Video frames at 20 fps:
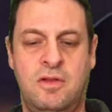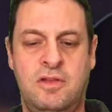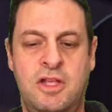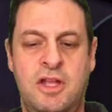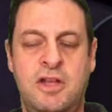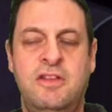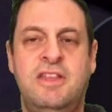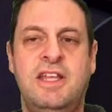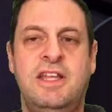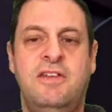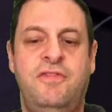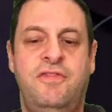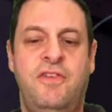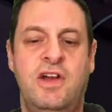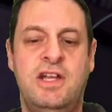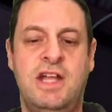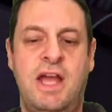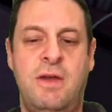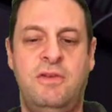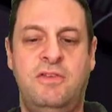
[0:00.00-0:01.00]
The only thing to
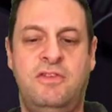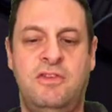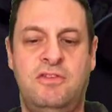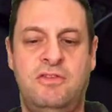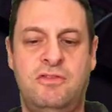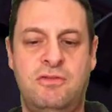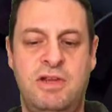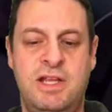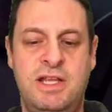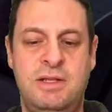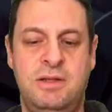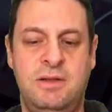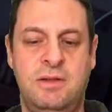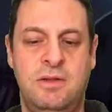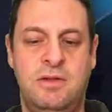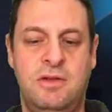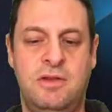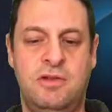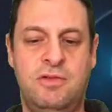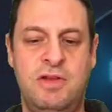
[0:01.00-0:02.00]
find out is there's
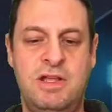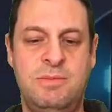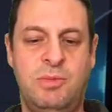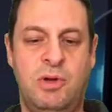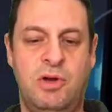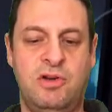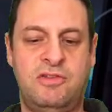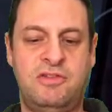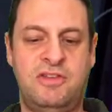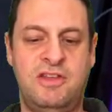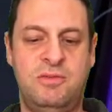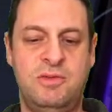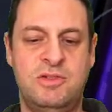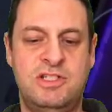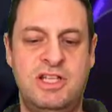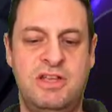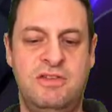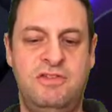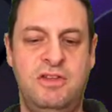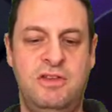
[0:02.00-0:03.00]
green, the green boxes,
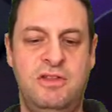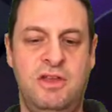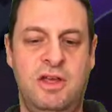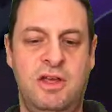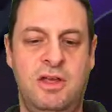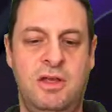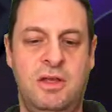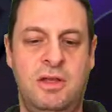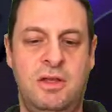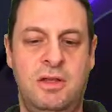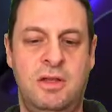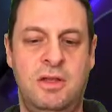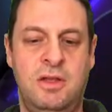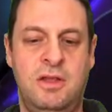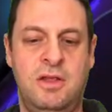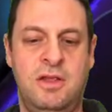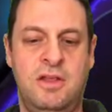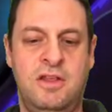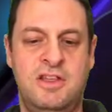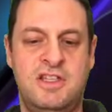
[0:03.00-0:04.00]
which gives you the
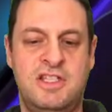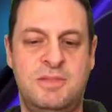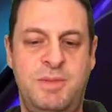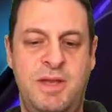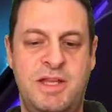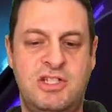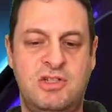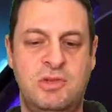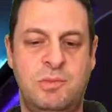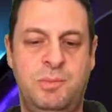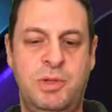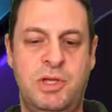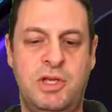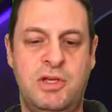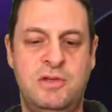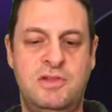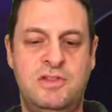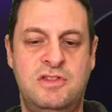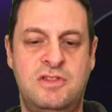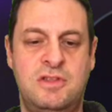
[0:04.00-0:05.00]
special
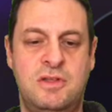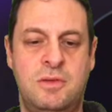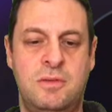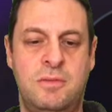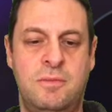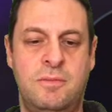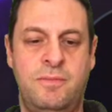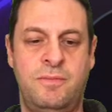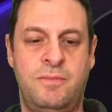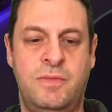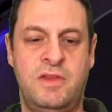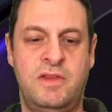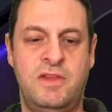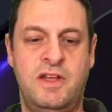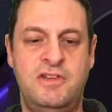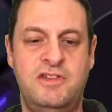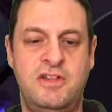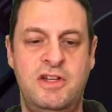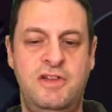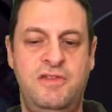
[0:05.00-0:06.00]
boost.
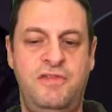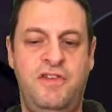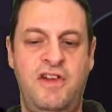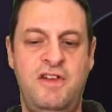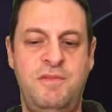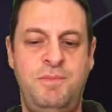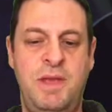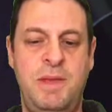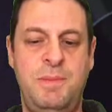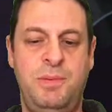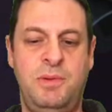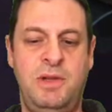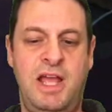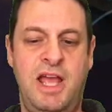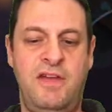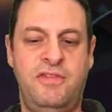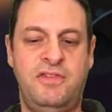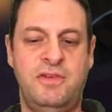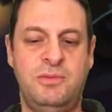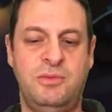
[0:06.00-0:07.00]
There's only five people
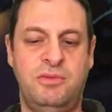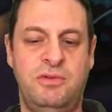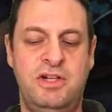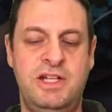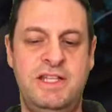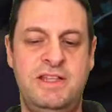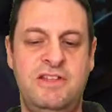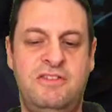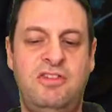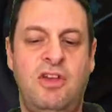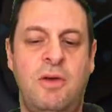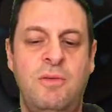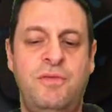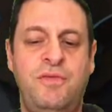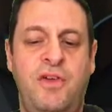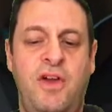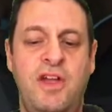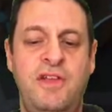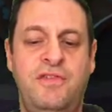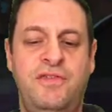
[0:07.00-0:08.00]
left. I'm already in the top
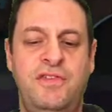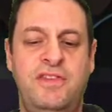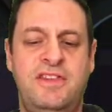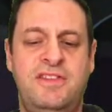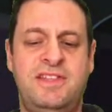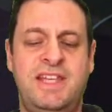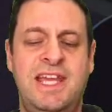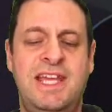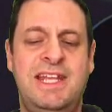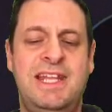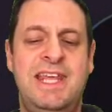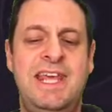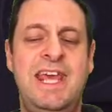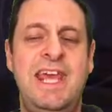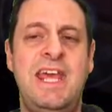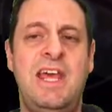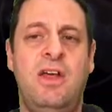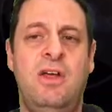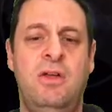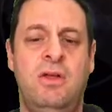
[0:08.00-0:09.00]
five for this King of the
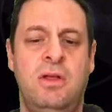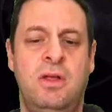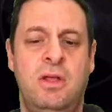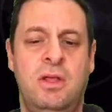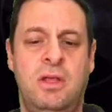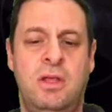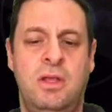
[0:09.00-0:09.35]
Hill.